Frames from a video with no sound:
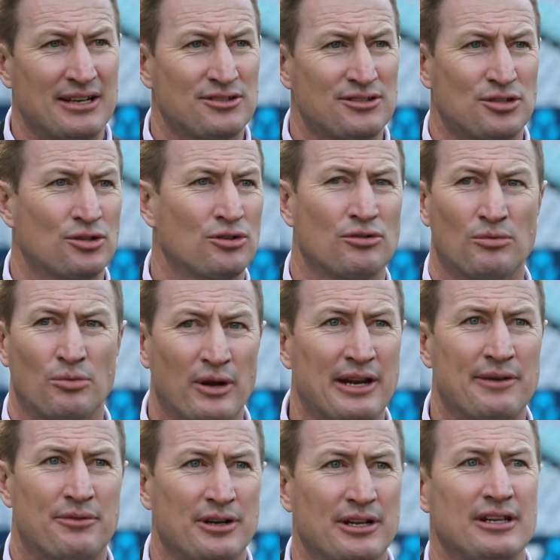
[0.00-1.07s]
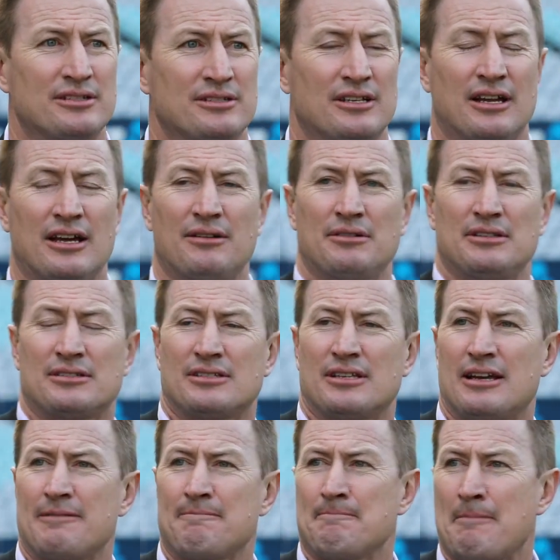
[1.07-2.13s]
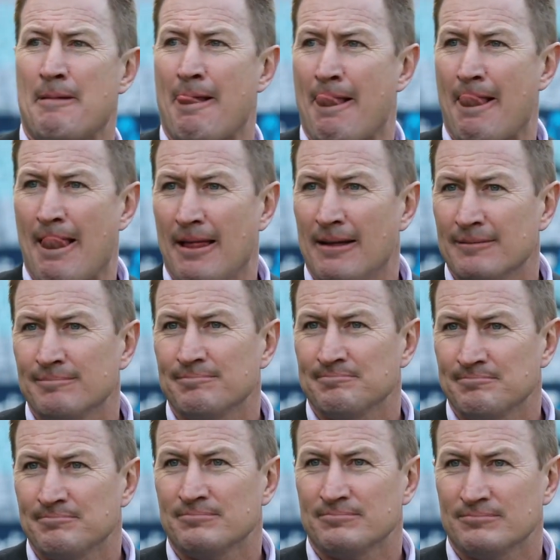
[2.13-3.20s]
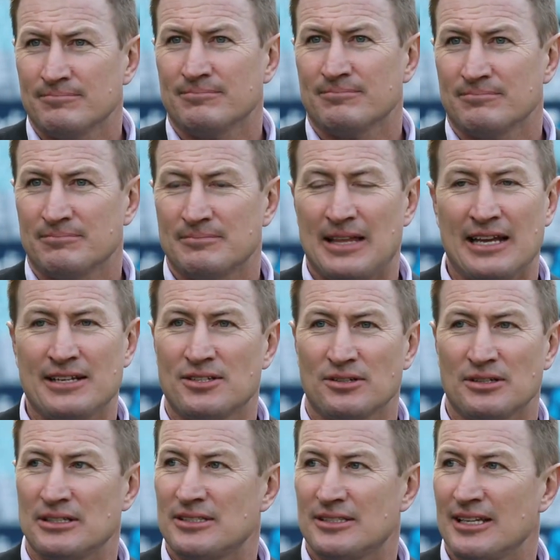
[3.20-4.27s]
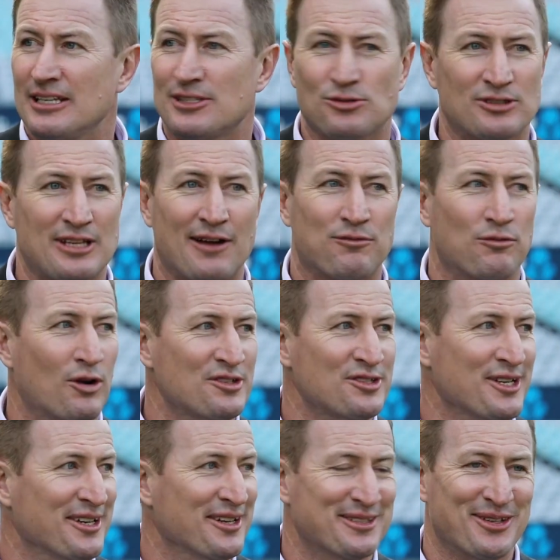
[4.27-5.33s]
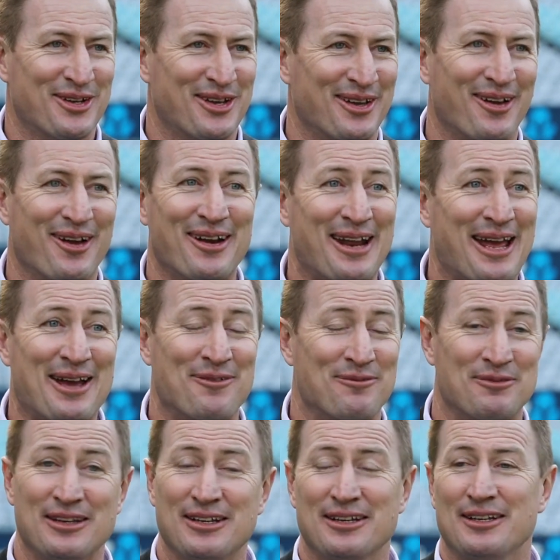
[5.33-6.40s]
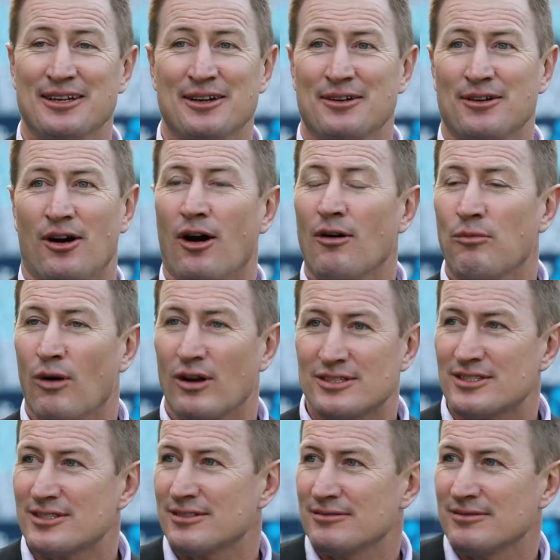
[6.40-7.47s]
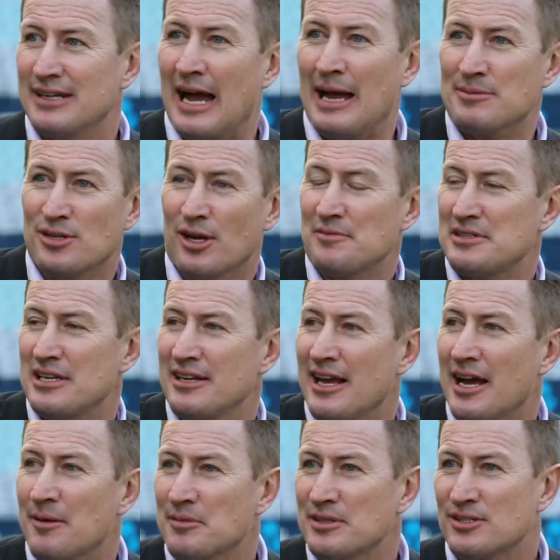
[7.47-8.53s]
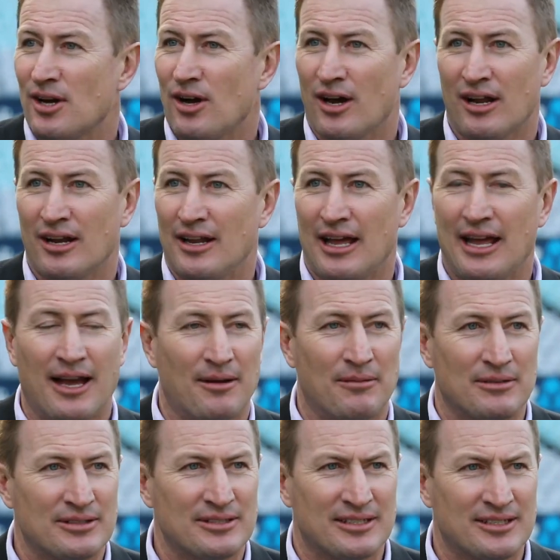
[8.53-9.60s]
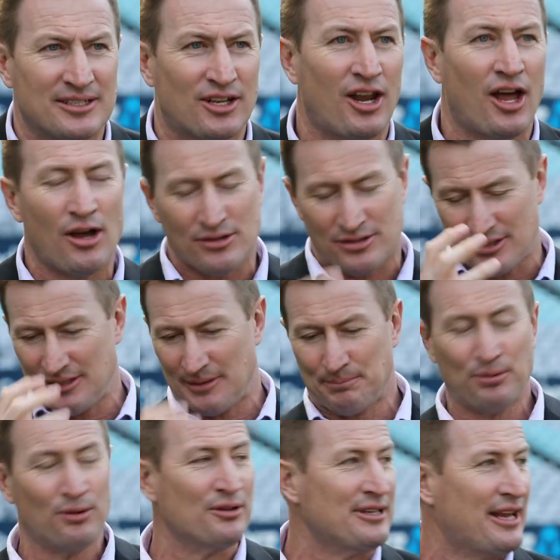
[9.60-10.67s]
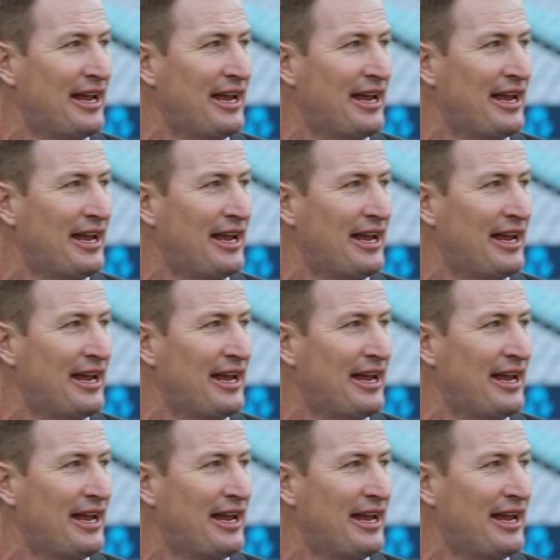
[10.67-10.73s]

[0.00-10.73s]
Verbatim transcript: him. It's really like I don't know what's going on. Like Des Desi had a rough exit at the Dogs. He had a rough exit at Manly the first time. So Des is a common denominator,